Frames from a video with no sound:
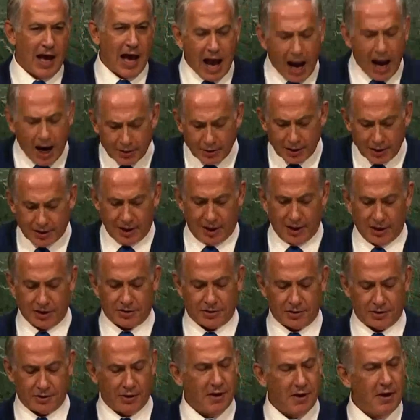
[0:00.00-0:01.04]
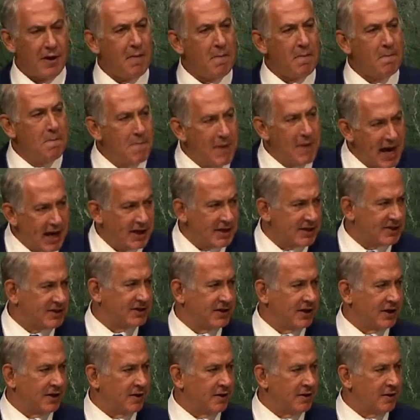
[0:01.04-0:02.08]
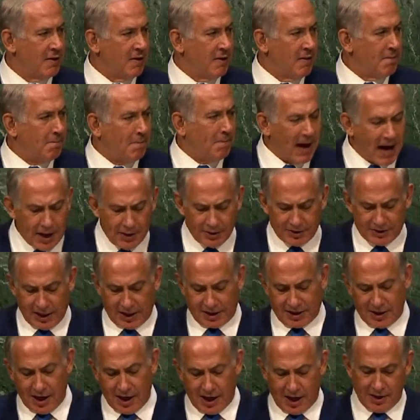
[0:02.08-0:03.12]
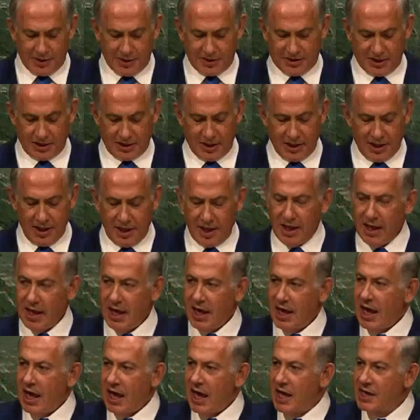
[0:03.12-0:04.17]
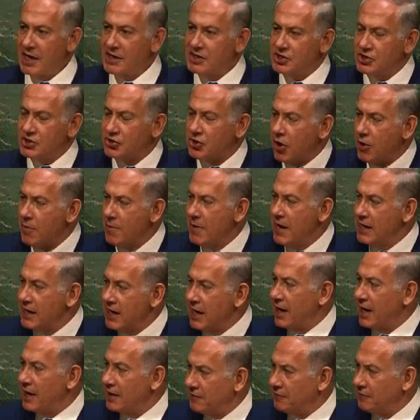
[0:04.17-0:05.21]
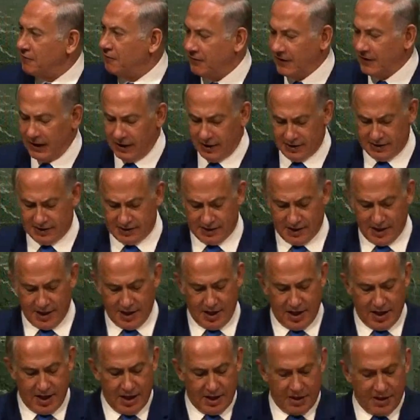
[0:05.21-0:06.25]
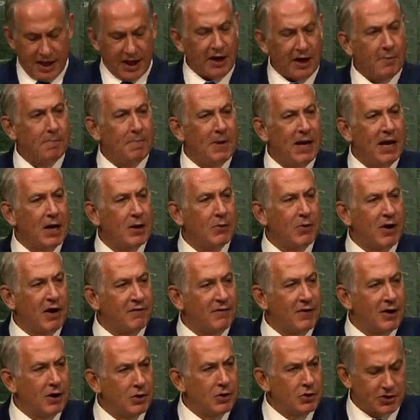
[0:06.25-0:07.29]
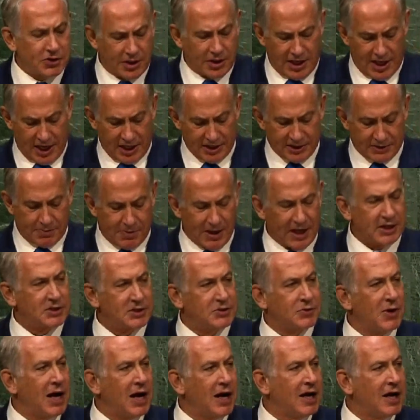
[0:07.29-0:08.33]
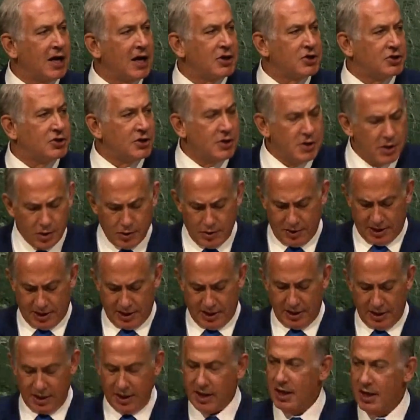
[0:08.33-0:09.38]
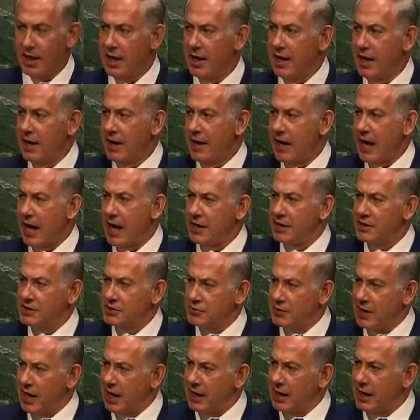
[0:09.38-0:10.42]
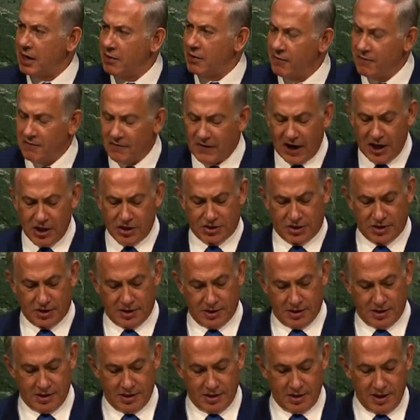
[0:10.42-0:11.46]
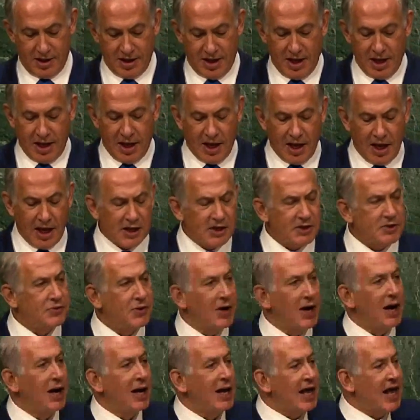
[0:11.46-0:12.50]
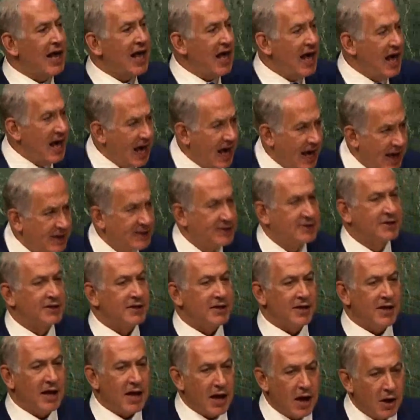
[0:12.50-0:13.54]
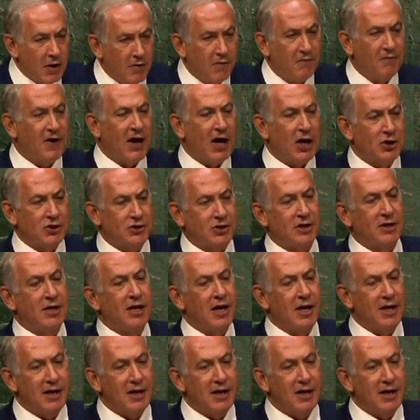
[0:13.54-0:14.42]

agriculture, medicine, biotechnology, and so many other fields that are being revolutionized by Israeli ingenuity and Israeli innovation. Israel is the innovation